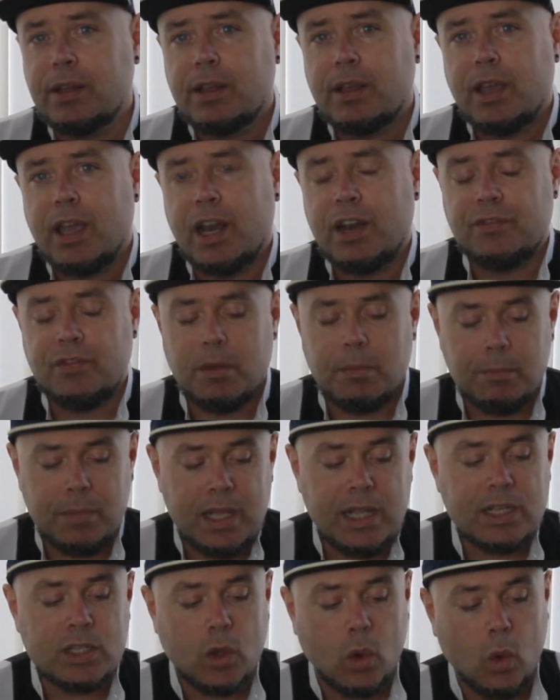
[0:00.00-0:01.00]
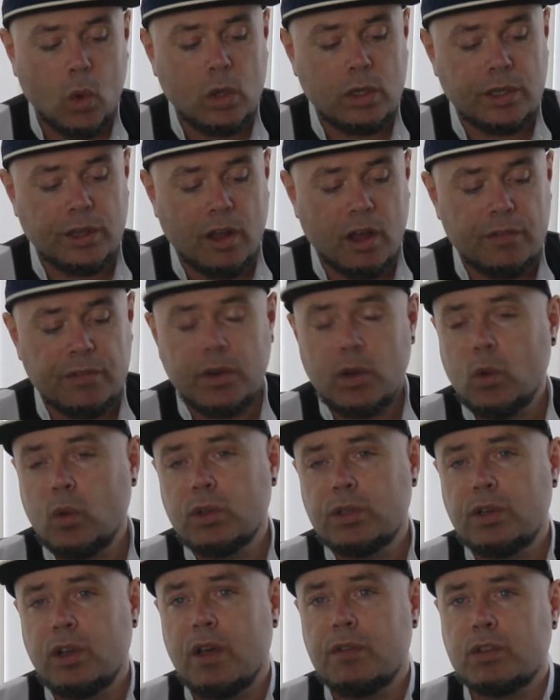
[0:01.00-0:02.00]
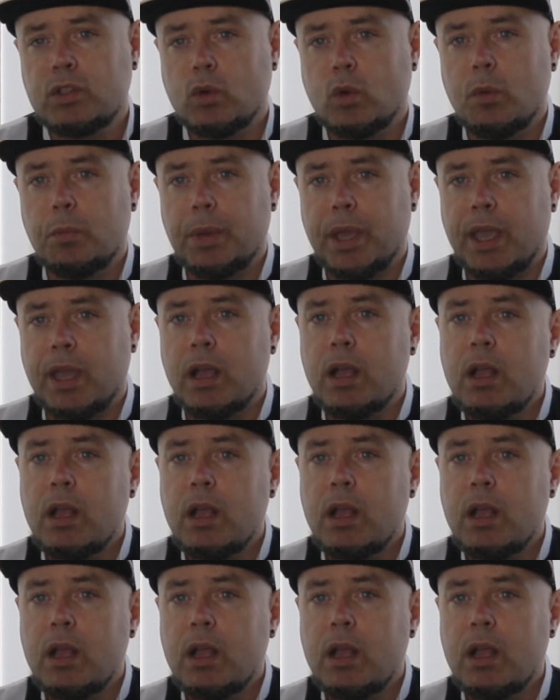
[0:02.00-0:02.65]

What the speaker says: And if it means holding off and holding off, so be it.